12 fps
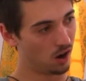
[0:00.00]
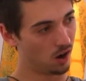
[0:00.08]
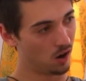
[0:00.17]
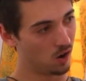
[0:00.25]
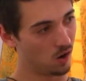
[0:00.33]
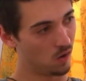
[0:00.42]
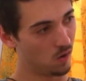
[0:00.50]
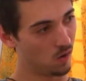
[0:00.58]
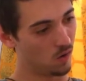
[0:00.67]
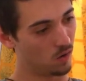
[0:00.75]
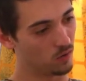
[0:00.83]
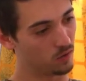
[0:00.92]

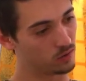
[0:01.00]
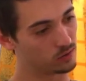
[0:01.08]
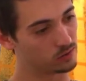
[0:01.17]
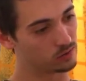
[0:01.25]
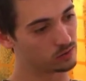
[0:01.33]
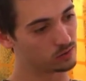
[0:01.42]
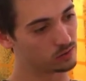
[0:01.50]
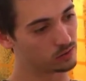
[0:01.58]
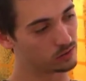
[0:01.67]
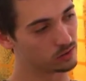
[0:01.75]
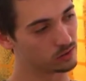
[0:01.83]
Nobody speaks.